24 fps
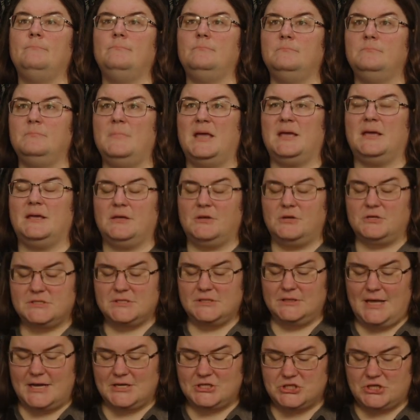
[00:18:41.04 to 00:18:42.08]
making your
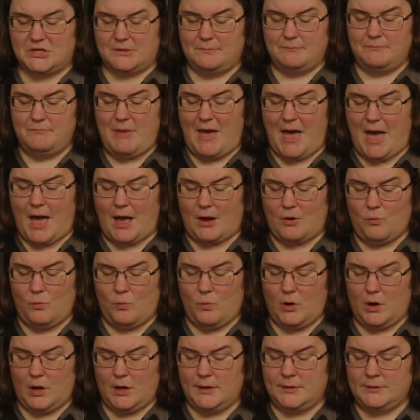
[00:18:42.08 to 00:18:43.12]
selection. Pack
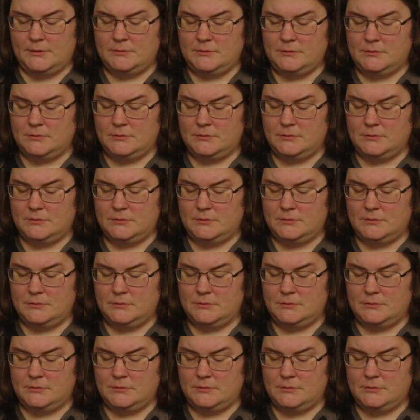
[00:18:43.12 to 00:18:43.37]
1